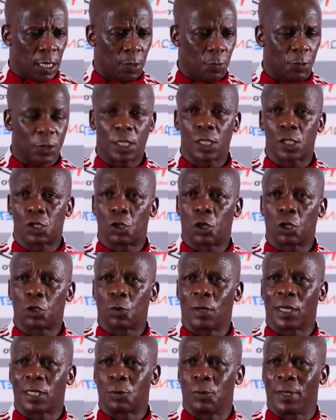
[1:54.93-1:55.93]
which is not
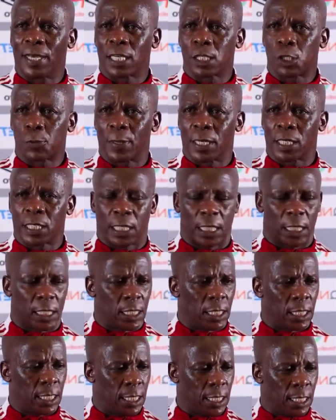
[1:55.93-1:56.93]
what we expected.
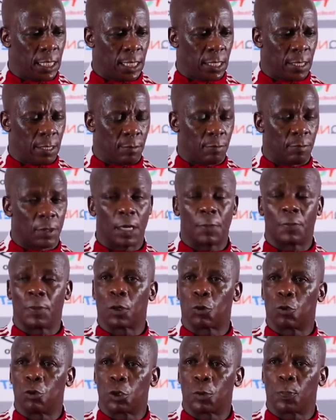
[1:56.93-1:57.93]
Maybe
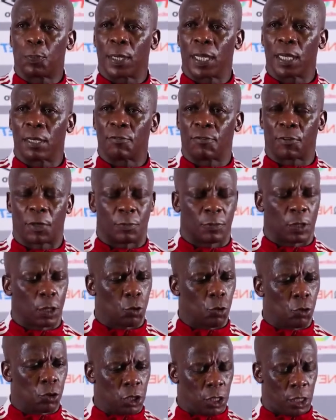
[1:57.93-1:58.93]
a good plan from the
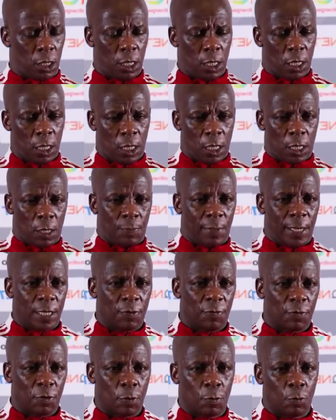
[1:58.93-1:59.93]
coach.
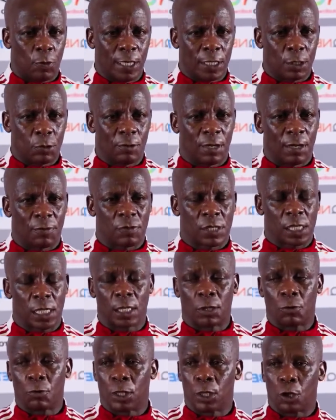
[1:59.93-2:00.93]
But from what we have
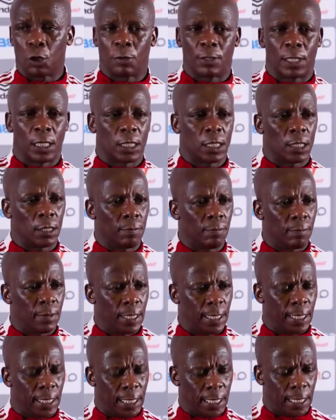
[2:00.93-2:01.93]
seen, we know the team,
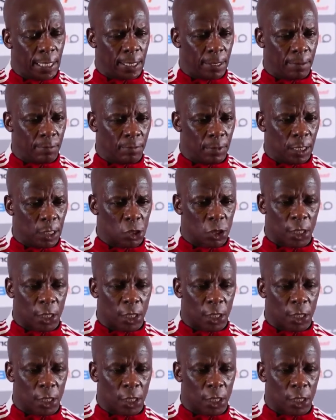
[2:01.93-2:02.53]
the